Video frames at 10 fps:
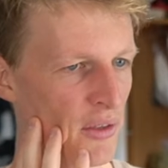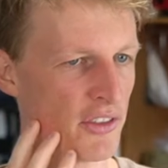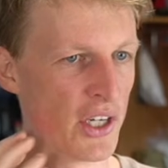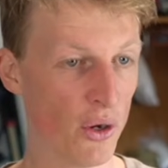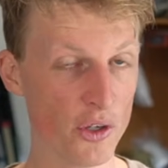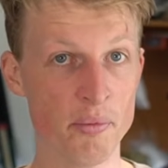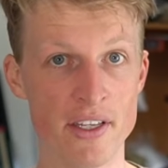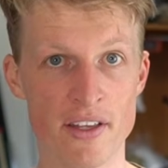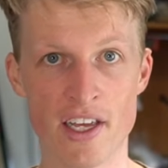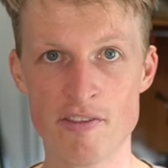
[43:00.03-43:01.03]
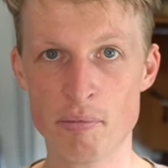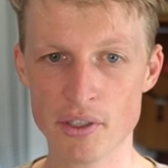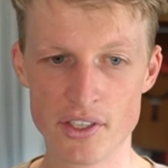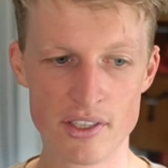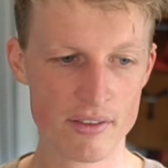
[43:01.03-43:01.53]
who have told me that they've
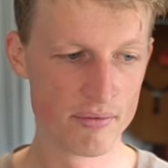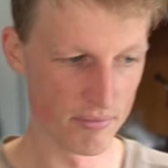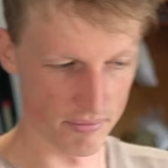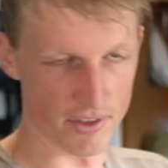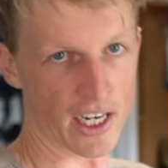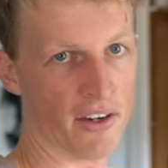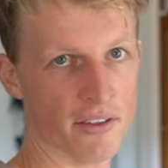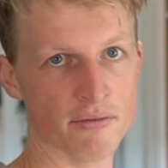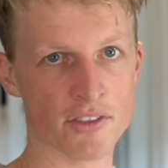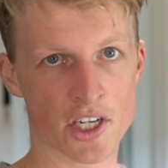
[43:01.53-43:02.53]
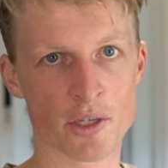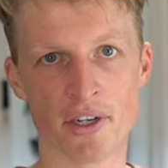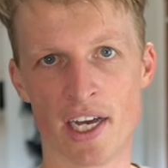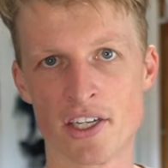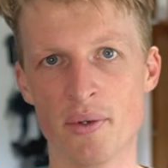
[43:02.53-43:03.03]
built the current
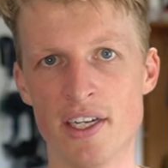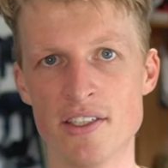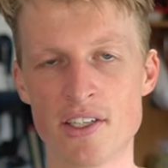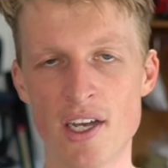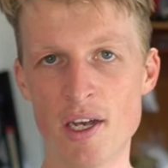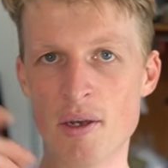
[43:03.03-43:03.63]
Jugglebot actuators,